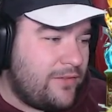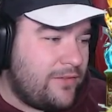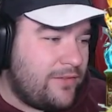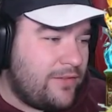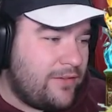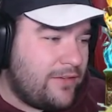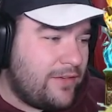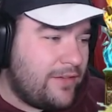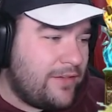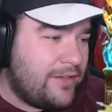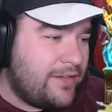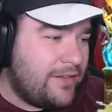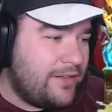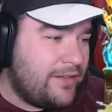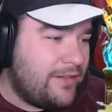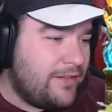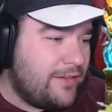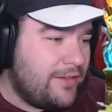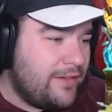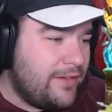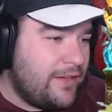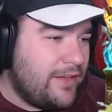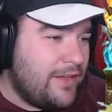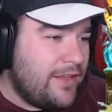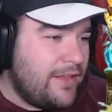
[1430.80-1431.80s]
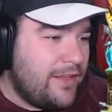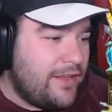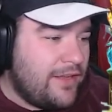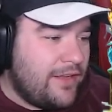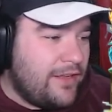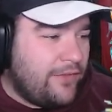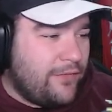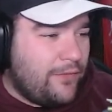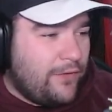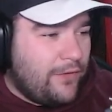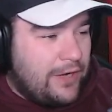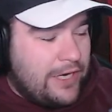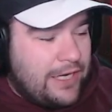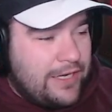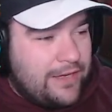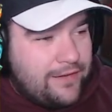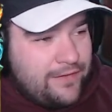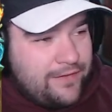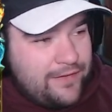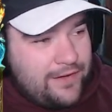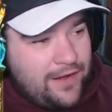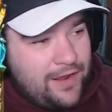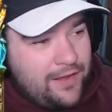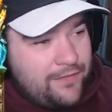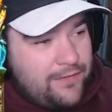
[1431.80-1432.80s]
Alright then. It's fine. He
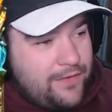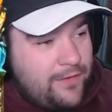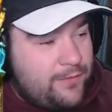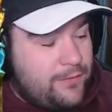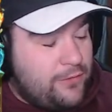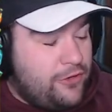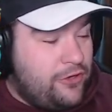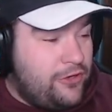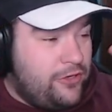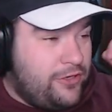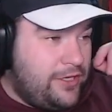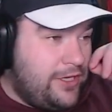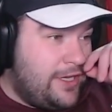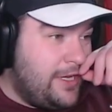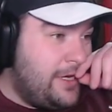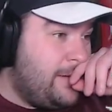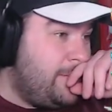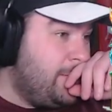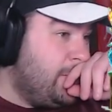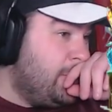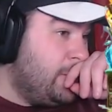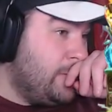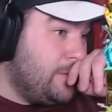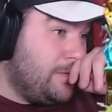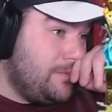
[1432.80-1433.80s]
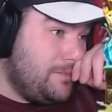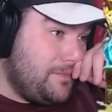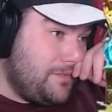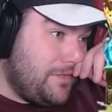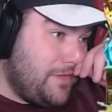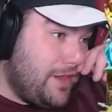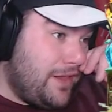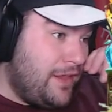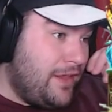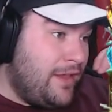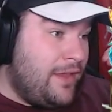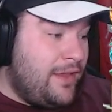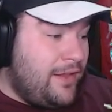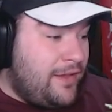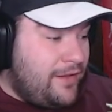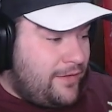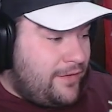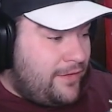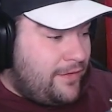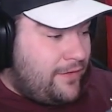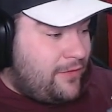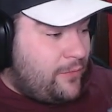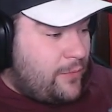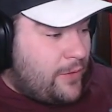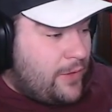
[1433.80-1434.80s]
doesn't have immunity anymore.
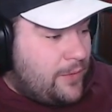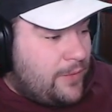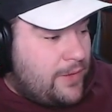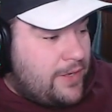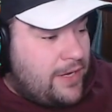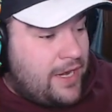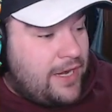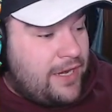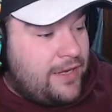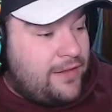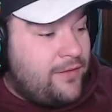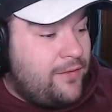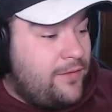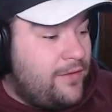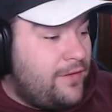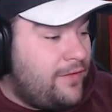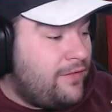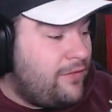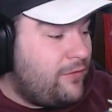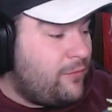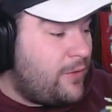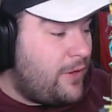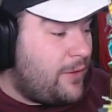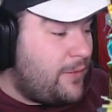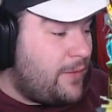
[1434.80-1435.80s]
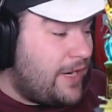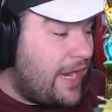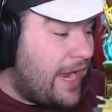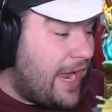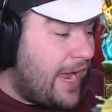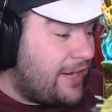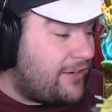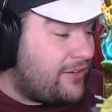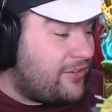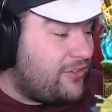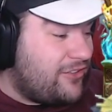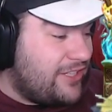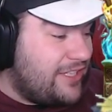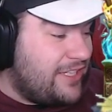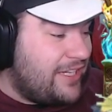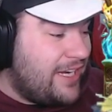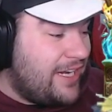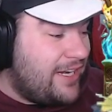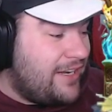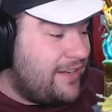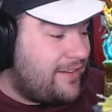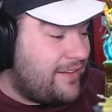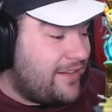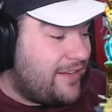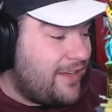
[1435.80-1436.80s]
This is where we actually
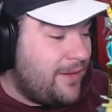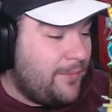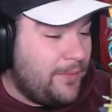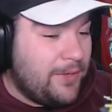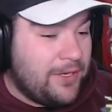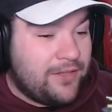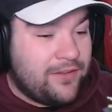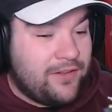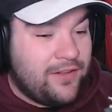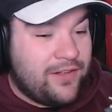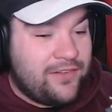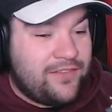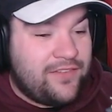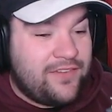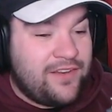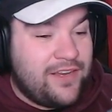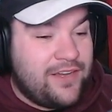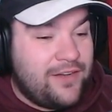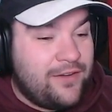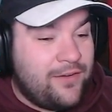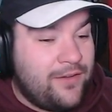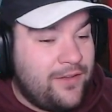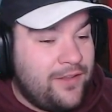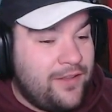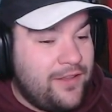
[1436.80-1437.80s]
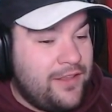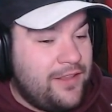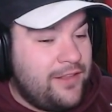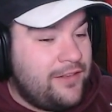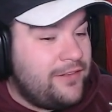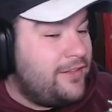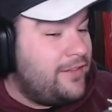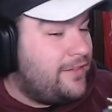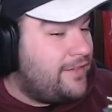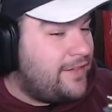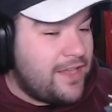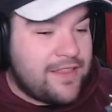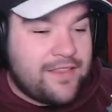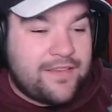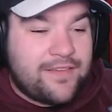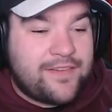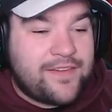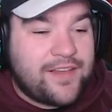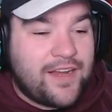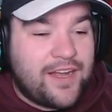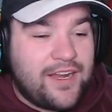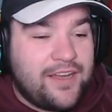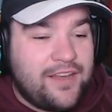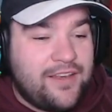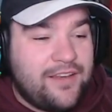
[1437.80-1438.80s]
need it to come in clutch now. Let's get the
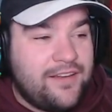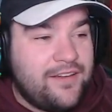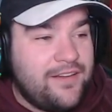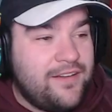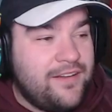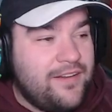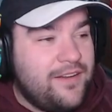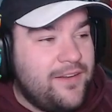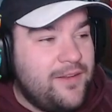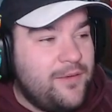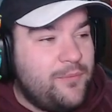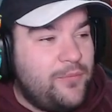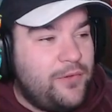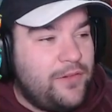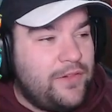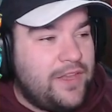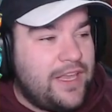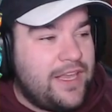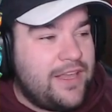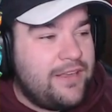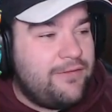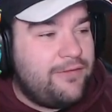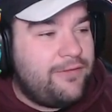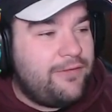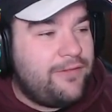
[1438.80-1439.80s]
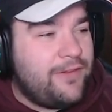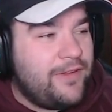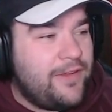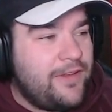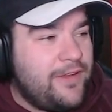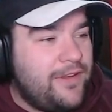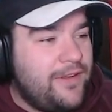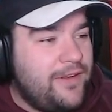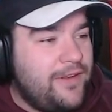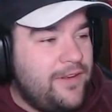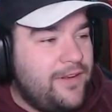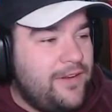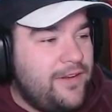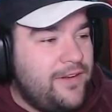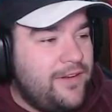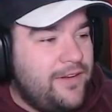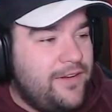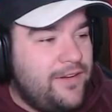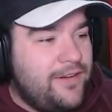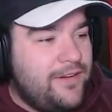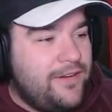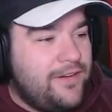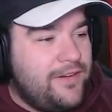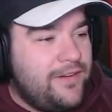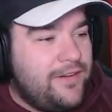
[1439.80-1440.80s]
stun. Believe.
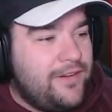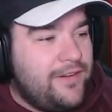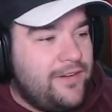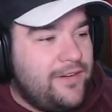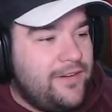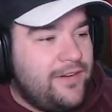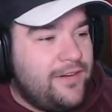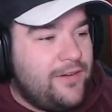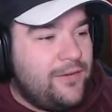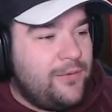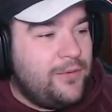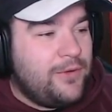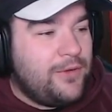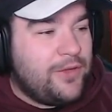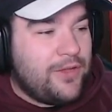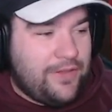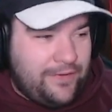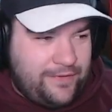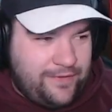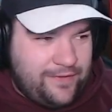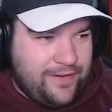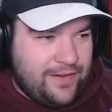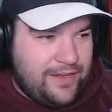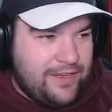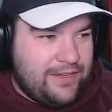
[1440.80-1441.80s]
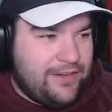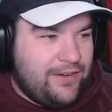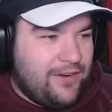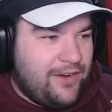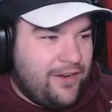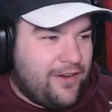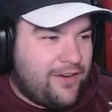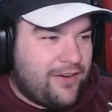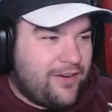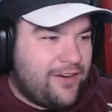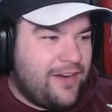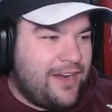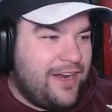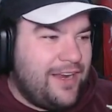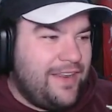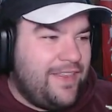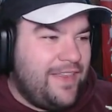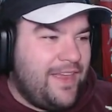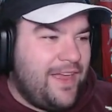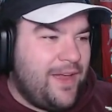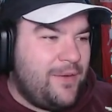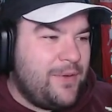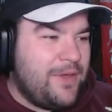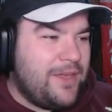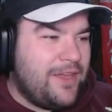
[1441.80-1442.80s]
We got the stun. Alright,
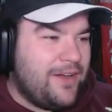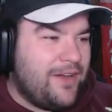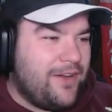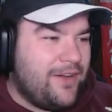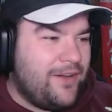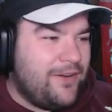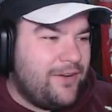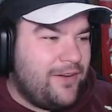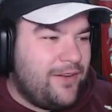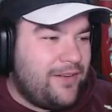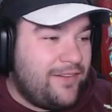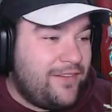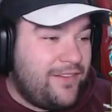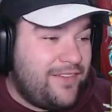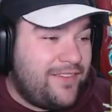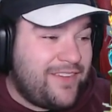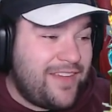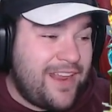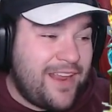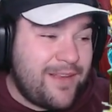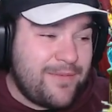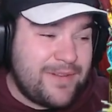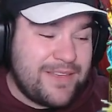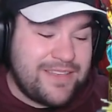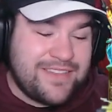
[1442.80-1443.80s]
there we go. Do you see how much